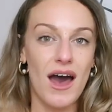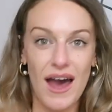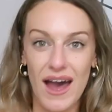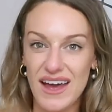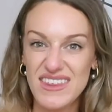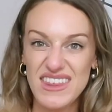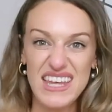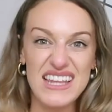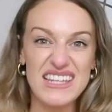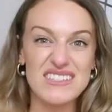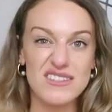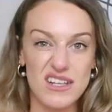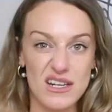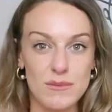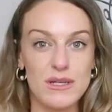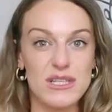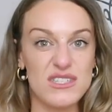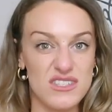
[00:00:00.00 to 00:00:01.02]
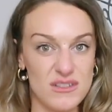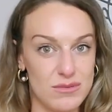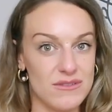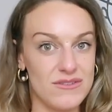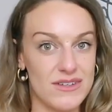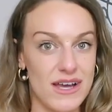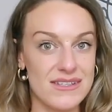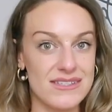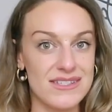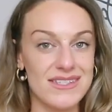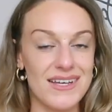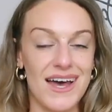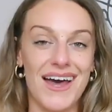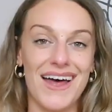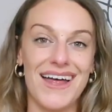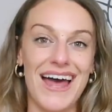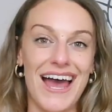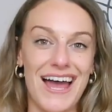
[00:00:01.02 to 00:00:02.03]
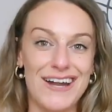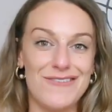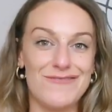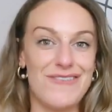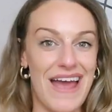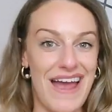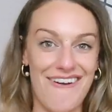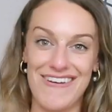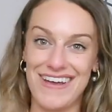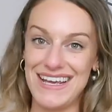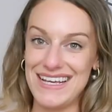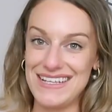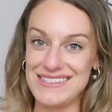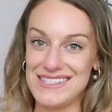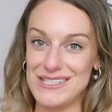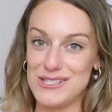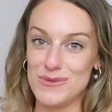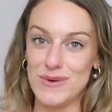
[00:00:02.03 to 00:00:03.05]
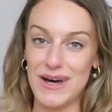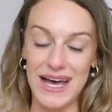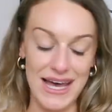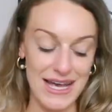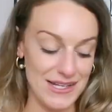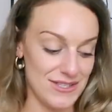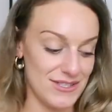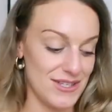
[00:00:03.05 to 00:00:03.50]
I think this is going to be super versatile and very easy to wear.